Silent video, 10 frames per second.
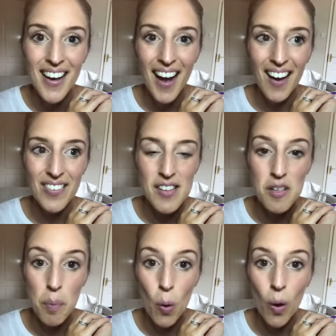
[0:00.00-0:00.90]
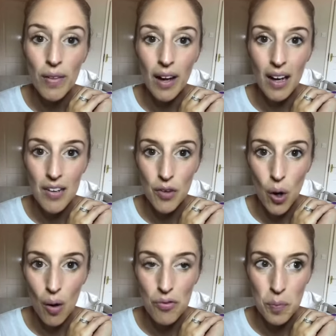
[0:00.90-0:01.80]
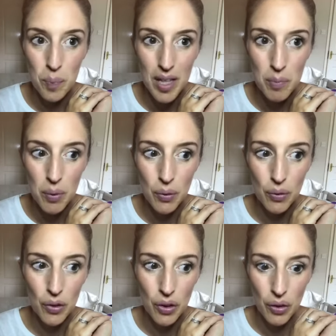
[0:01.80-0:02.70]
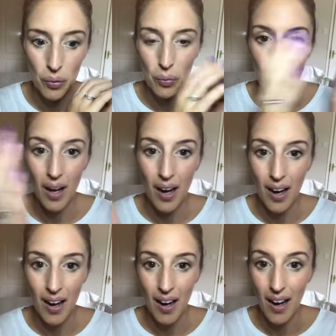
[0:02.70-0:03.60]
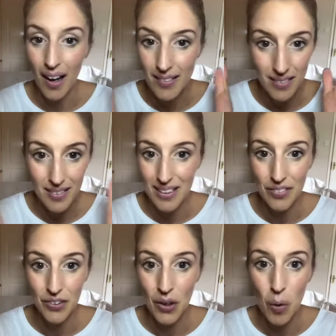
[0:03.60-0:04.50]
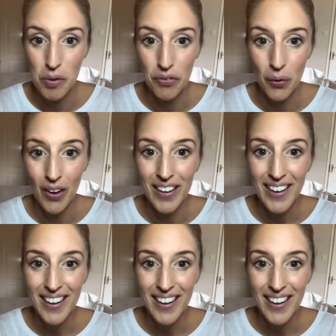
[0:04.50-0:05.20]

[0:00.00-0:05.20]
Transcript: and the support that I've got from people who I didn't even know before.